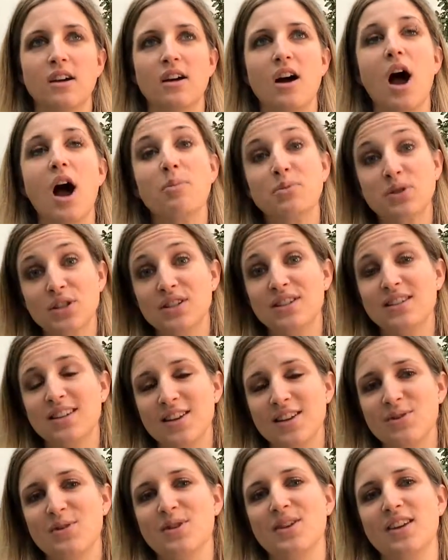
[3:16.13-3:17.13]
options
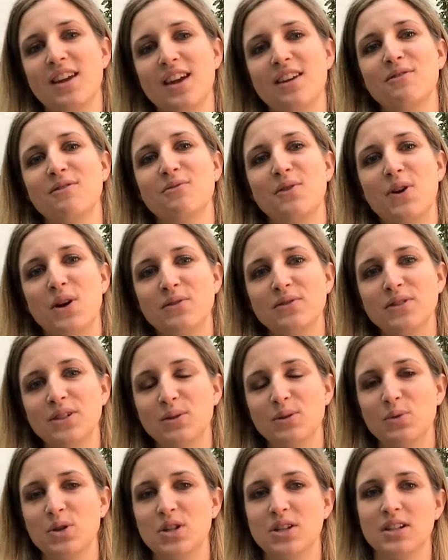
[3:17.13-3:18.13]
that you can get involved
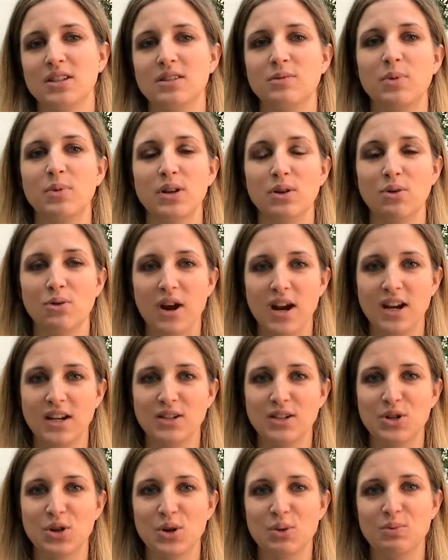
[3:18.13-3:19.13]
in, which has been great
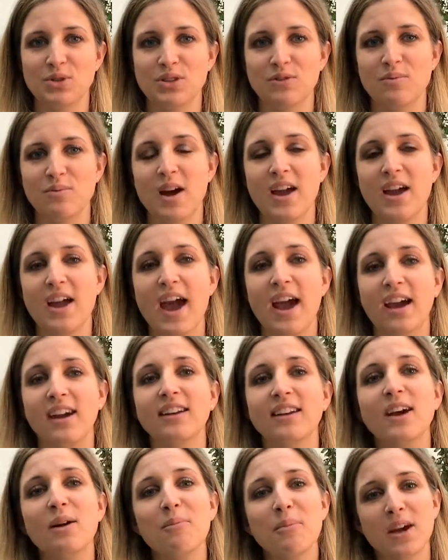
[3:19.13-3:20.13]
in terms of my
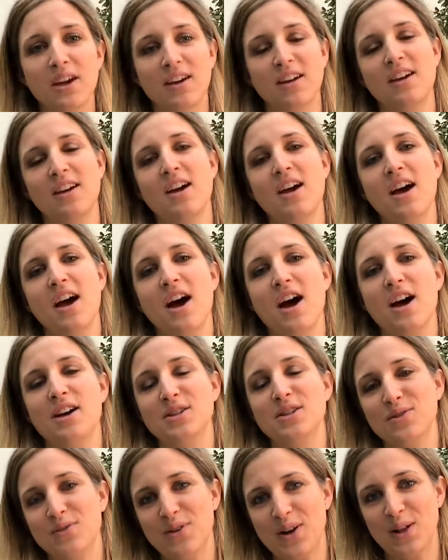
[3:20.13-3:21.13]
academic
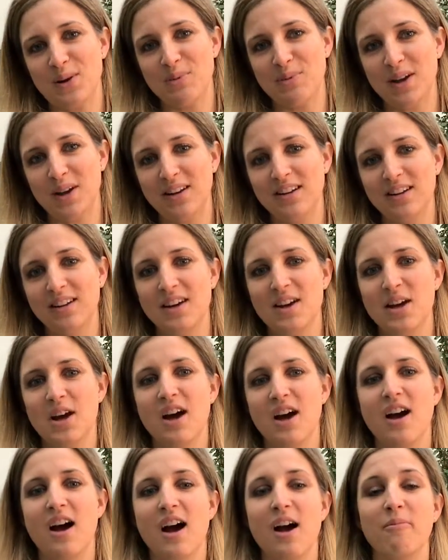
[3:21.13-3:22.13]
development.
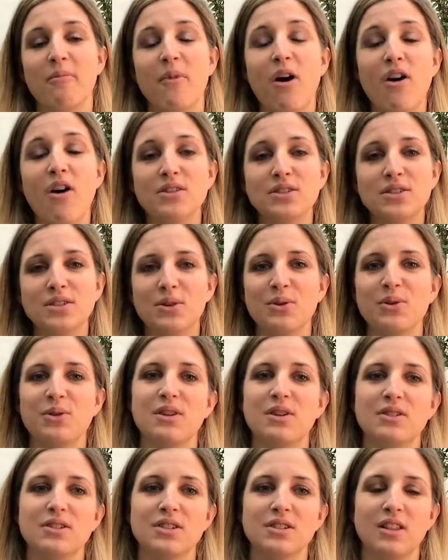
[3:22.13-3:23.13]
Also,
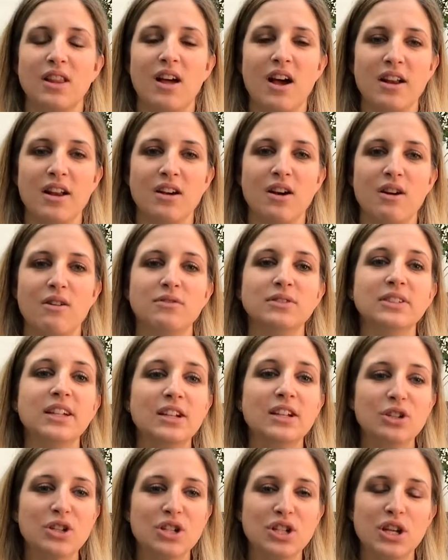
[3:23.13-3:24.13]
there's a lot of
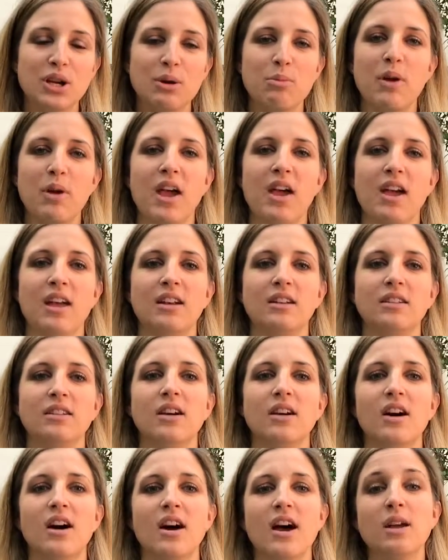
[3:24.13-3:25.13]
leadership and
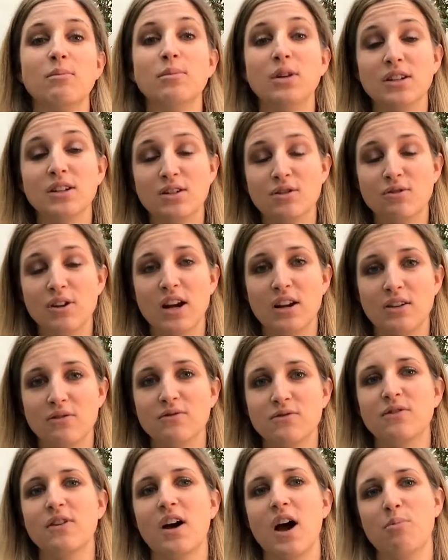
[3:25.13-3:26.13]

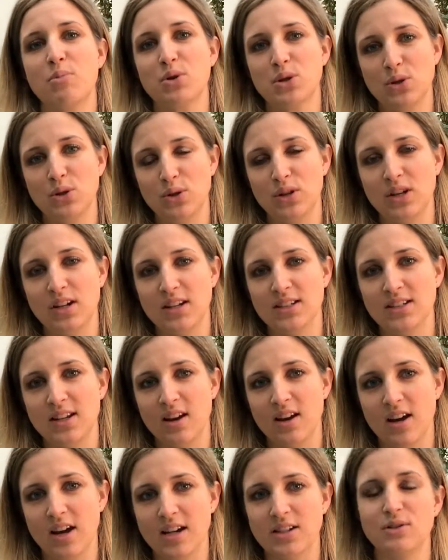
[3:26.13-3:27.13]
administrative opportunities
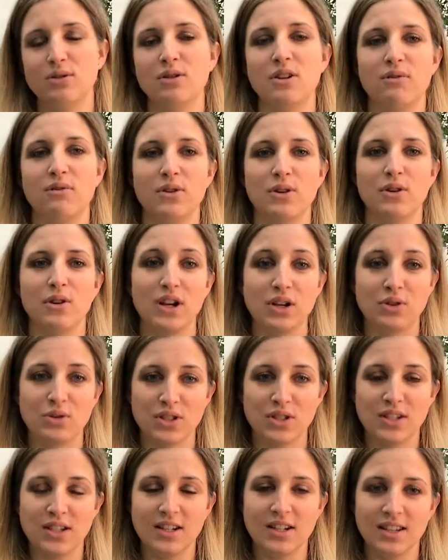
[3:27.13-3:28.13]
at Kaiser if you're
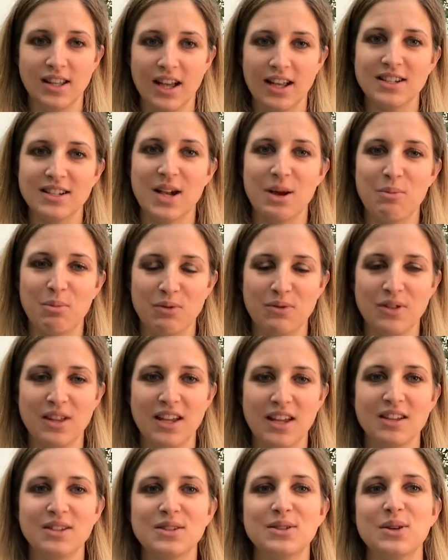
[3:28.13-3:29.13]
interested in that type of
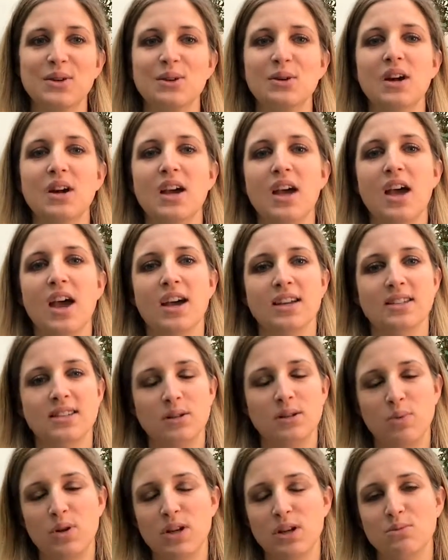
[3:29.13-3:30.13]
thing. So
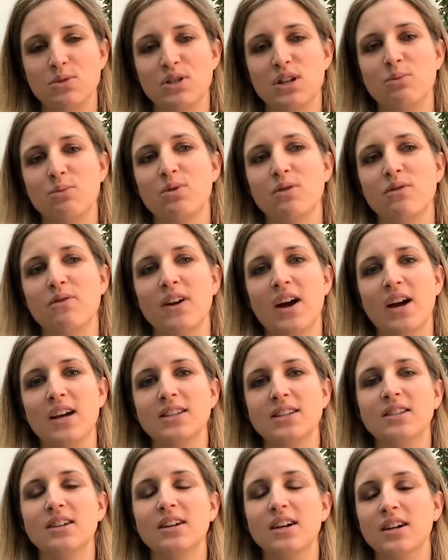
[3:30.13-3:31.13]
SCPMG
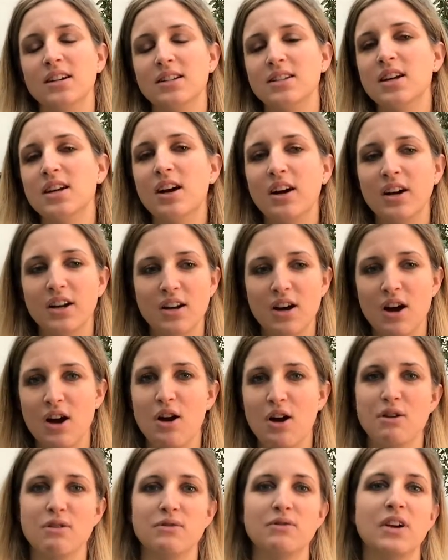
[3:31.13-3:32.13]
provides a ton
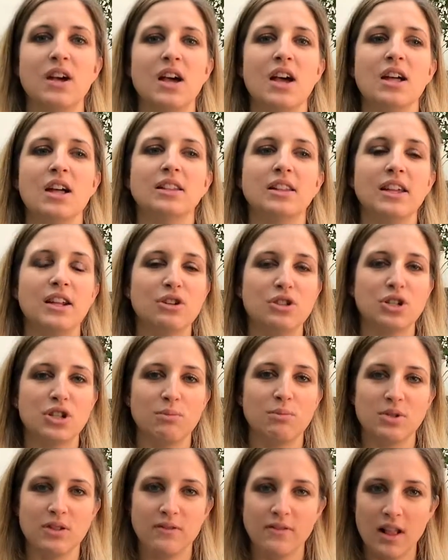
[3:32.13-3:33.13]
of
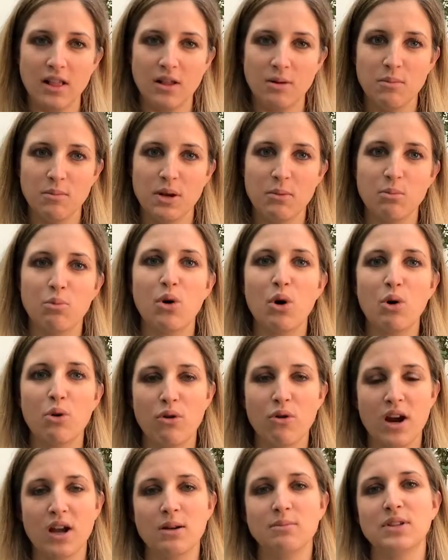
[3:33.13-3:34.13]
leadership development
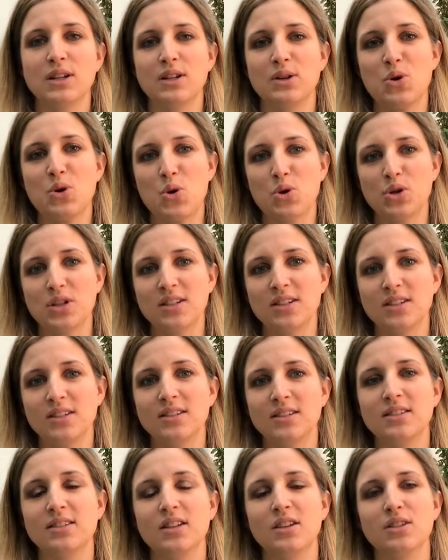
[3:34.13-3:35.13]
programs and
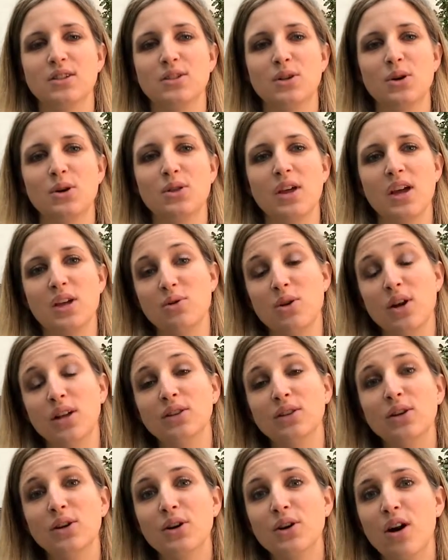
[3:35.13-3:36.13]
courses so that you
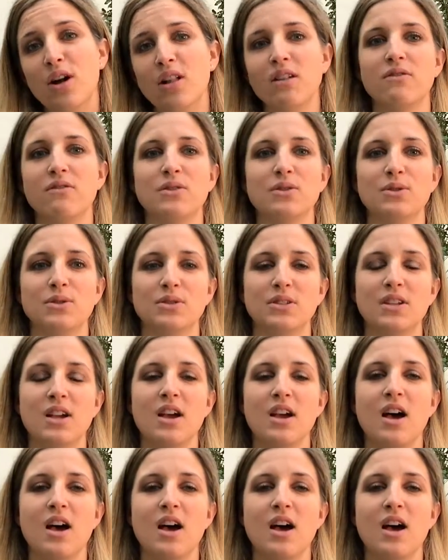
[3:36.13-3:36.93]
can learn all of those